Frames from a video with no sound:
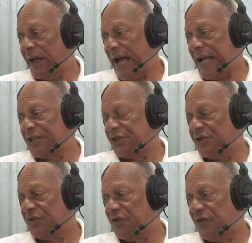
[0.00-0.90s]

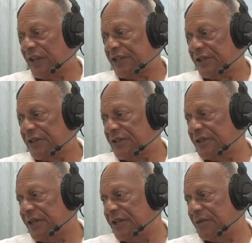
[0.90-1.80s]
Ashton Fletcher is
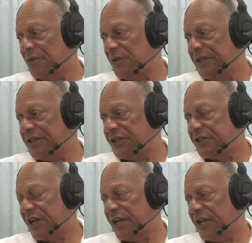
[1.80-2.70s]
saying good morning, just
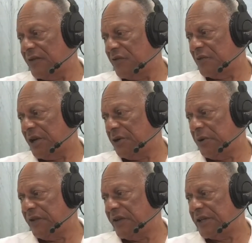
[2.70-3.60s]
checking in from
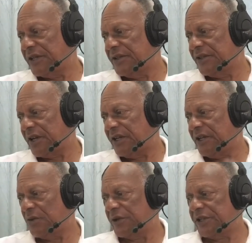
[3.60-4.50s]
Louisville, Kentucky,
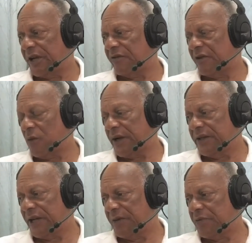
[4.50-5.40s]
and wishing
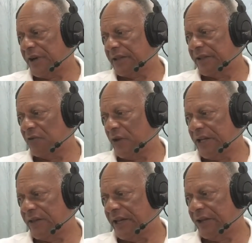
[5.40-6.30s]
everyone a productive
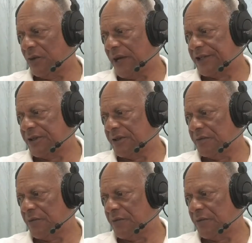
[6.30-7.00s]
week. Thank you, Ashton.